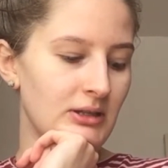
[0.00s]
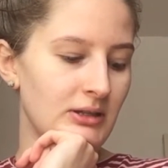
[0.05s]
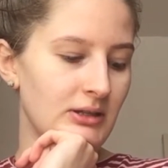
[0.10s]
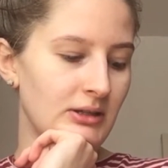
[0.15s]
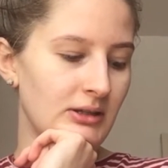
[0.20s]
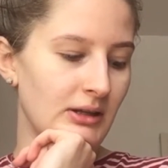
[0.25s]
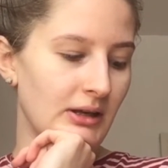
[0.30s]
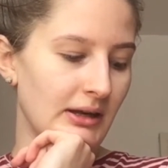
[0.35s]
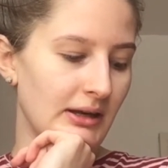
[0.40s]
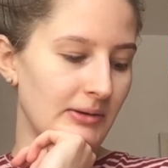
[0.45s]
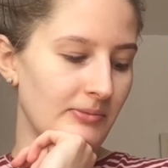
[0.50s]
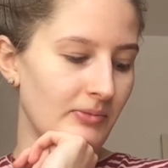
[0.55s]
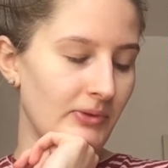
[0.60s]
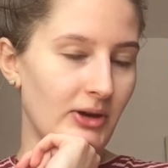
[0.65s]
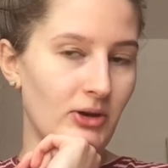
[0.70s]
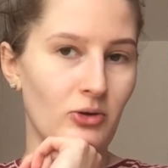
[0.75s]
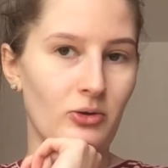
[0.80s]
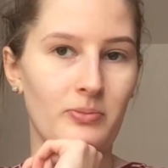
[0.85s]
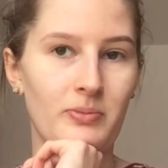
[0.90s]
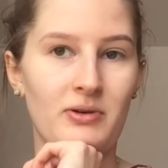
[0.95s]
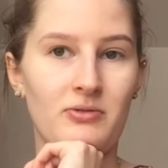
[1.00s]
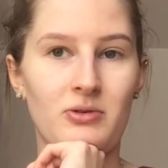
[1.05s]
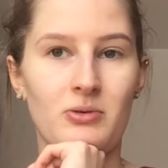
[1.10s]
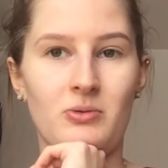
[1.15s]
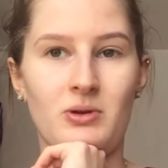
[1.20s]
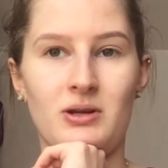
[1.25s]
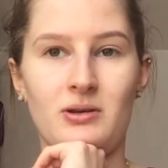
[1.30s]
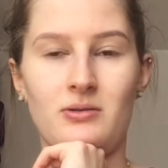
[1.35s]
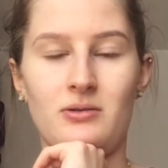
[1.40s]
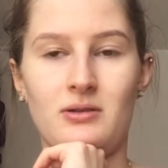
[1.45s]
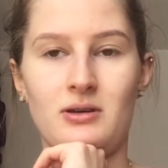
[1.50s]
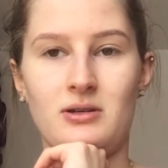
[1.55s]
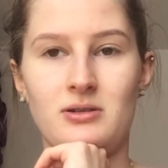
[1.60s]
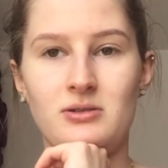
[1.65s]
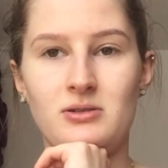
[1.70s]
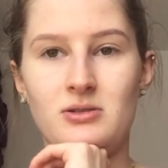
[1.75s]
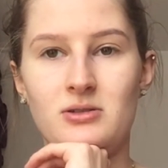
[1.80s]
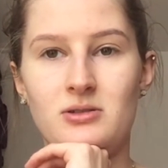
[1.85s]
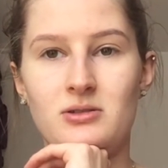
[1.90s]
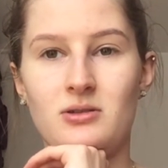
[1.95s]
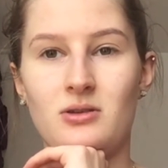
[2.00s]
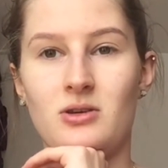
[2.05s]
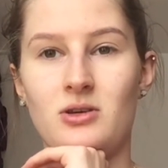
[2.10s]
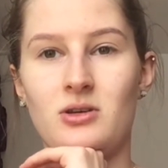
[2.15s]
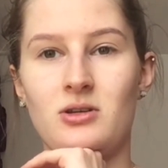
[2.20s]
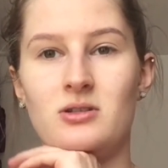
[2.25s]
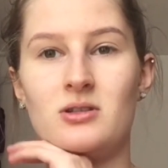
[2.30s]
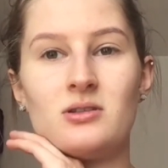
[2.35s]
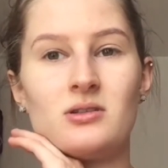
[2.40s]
Yeah, I hope everyone out there is just good.